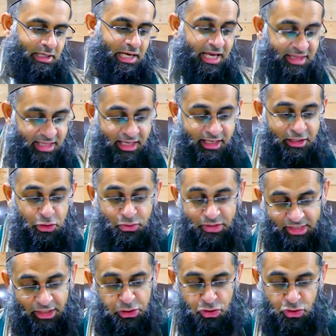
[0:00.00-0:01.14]
And then you
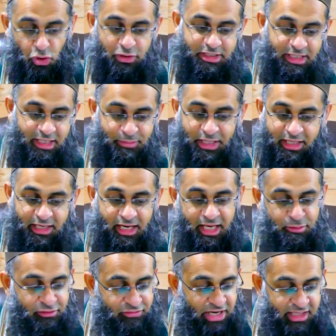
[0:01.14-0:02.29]
still slaughter them in the
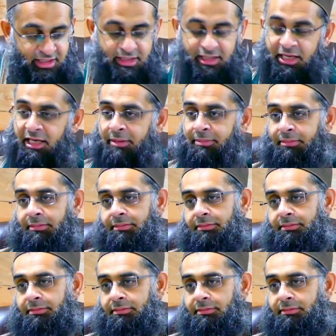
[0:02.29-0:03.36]
name of other than him.